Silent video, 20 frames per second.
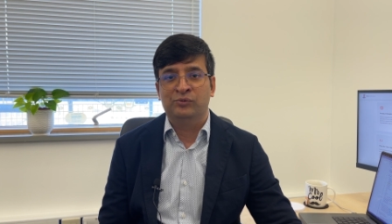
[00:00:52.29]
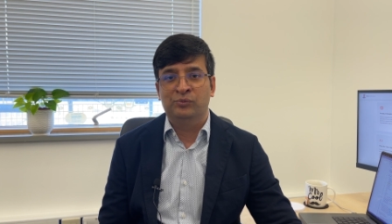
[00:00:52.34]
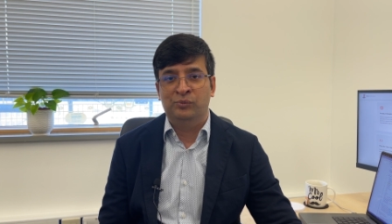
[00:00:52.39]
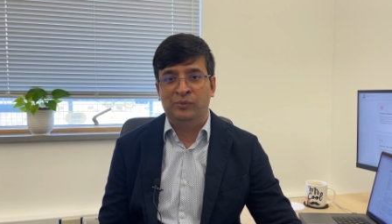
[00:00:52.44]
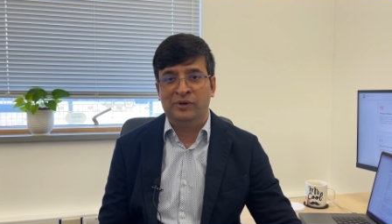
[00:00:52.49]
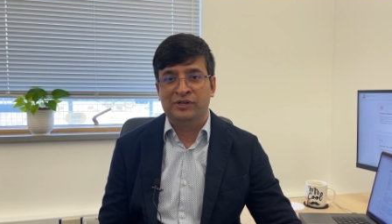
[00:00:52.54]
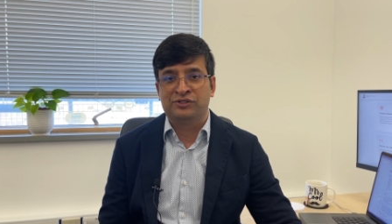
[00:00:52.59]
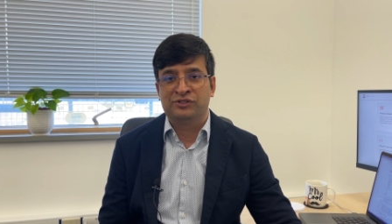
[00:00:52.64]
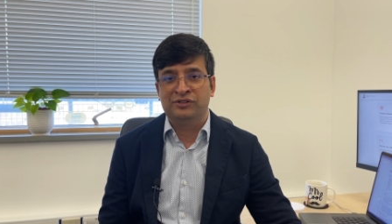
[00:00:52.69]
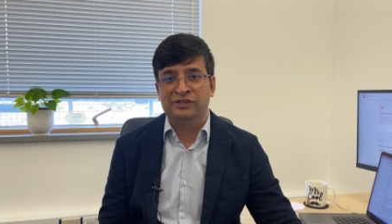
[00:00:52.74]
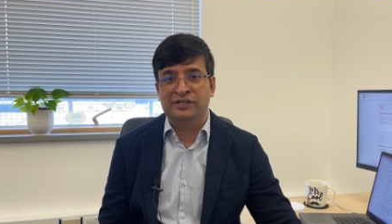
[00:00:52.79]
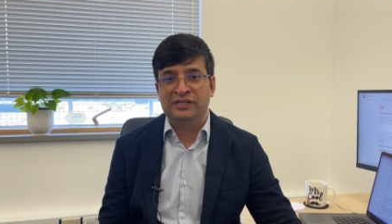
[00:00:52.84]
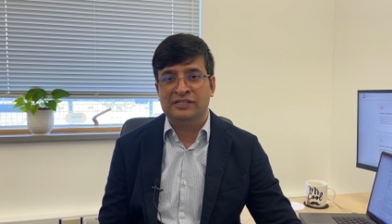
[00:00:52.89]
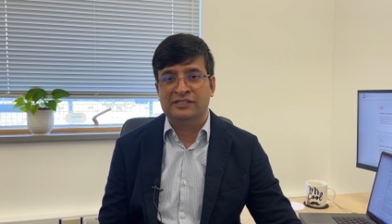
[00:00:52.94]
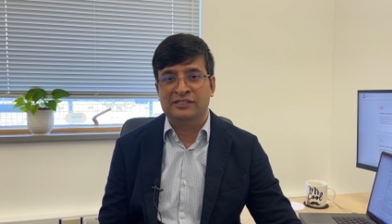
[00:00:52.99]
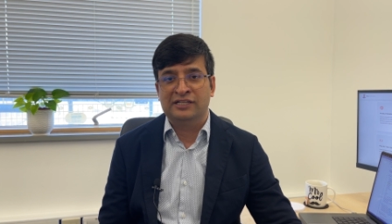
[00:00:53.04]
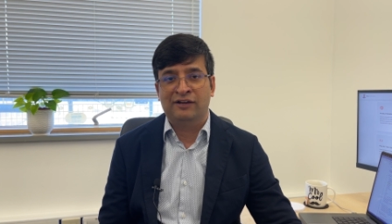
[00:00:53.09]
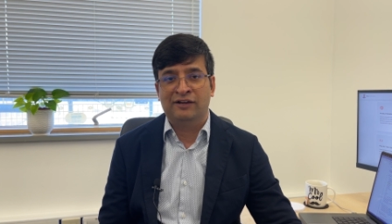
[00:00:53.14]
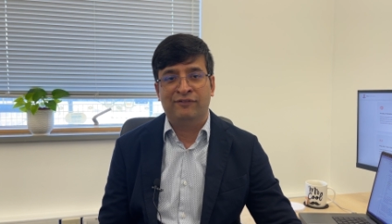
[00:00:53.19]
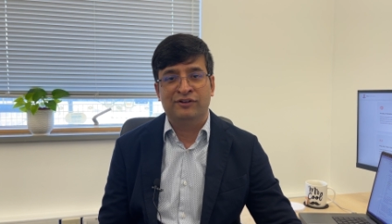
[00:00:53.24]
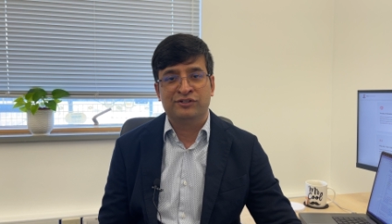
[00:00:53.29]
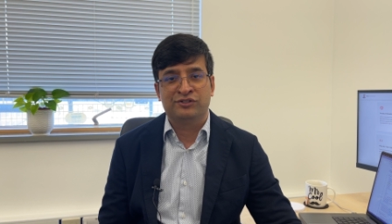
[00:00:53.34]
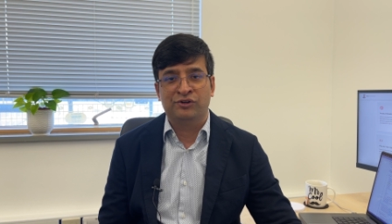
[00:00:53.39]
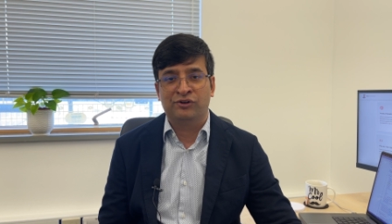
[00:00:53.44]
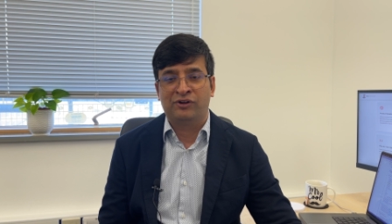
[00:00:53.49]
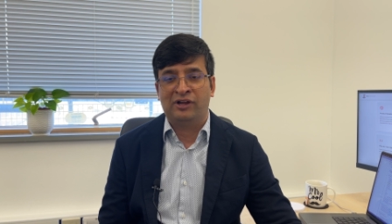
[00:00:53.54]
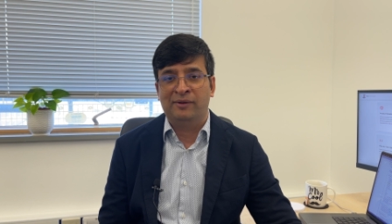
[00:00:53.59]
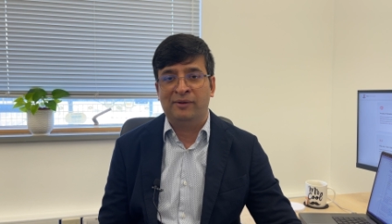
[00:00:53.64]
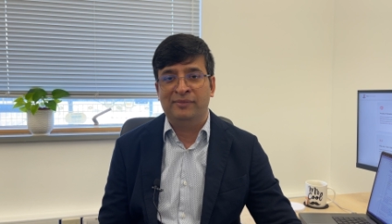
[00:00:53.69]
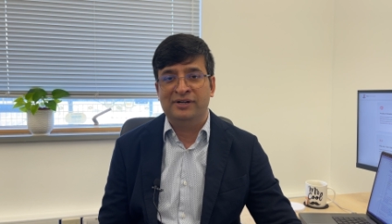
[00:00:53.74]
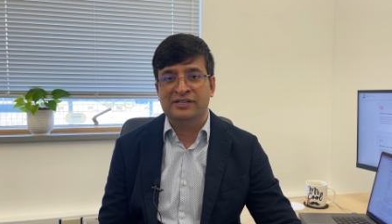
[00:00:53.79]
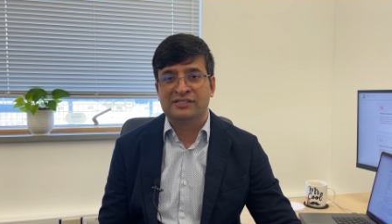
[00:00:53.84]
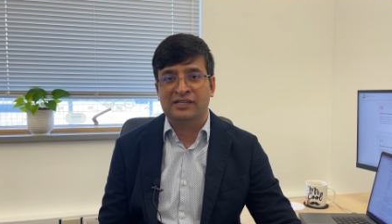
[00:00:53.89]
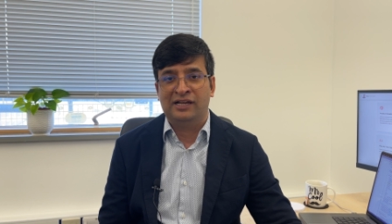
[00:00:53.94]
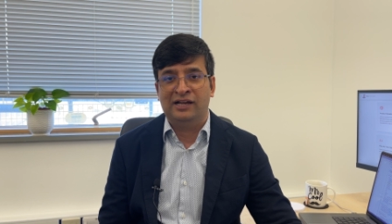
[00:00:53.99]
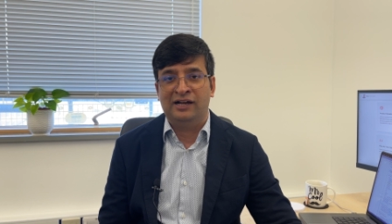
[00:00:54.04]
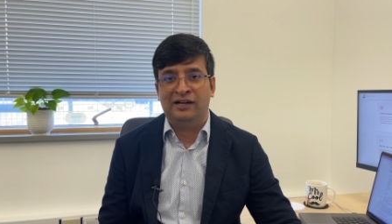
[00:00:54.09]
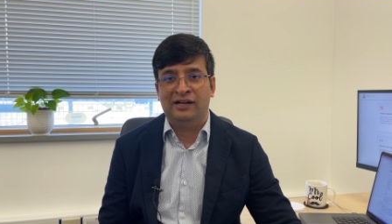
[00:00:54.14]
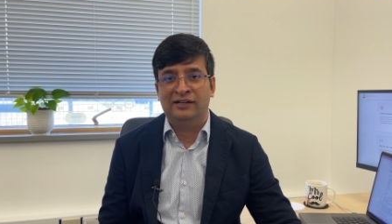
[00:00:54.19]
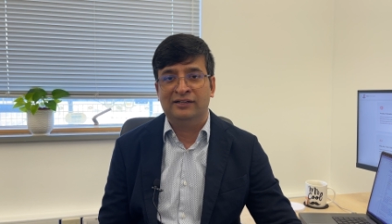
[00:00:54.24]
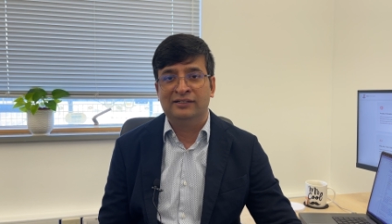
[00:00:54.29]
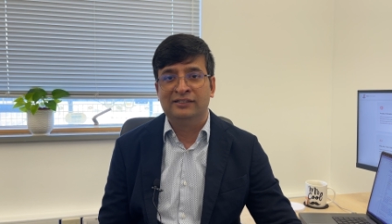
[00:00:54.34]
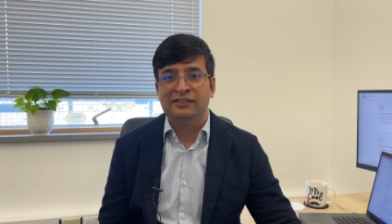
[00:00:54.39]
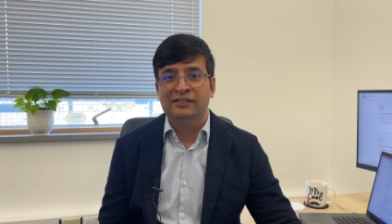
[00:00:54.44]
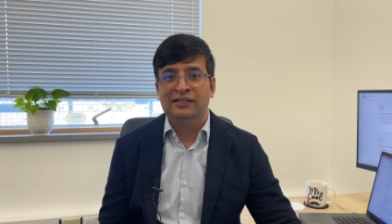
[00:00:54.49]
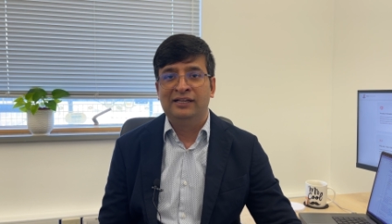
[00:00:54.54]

what your needs are, what your requirements are,